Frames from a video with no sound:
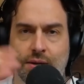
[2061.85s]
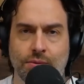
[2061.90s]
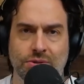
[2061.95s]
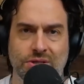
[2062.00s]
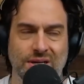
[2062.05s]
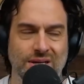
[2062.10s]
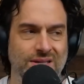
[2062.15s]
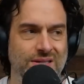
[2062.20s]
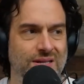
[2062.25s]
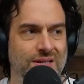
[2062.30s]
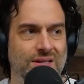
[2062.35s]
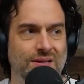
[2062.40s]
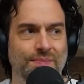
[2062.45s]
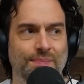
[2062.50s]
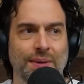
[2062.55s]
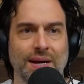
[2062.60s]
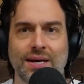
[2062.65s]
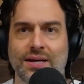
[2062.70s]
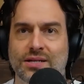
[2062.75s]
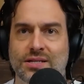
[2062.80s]
It was like the
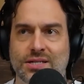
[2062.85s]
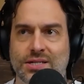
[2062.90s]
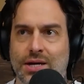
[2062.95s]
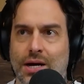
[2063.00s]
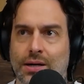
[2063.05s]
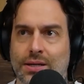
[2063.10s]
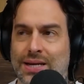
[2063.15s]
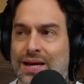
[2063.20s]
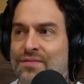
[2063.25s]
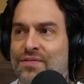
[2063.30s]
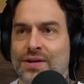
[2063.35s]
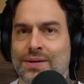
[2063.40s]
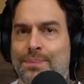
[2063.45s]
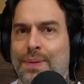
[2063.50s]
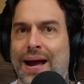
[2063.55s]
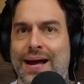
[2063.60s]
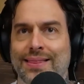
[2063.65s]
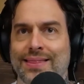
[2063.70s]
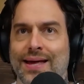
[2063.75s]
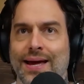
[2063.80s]
media sucked even
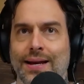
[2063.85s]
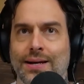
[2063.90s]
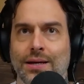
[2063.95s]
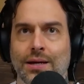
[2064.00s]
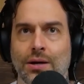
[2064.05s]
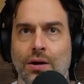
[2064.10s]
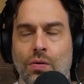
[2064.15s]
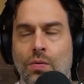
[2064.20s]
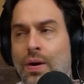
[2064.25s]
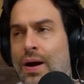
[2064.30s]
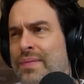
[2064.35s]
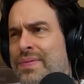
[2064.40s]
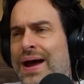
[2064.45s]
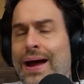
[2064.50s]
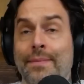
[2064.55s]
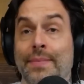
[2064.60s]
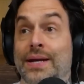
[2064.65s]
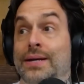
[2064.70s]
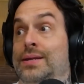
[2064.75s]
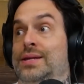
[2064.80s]
back then, you know.
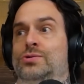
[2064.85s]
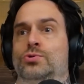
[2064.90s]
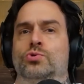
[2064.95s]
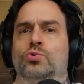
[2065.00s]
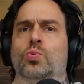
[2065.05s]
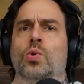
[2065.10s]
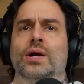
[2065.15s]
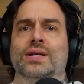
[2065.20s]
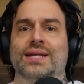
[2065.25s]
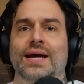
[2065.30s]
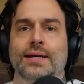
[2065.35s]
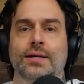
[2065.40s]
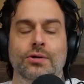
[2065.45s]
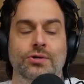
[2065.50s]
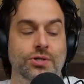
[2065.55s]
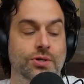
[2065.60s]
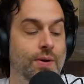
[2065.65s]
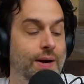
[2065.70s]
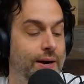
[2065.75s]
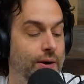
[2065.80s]
I mean, this was what 10 years ago.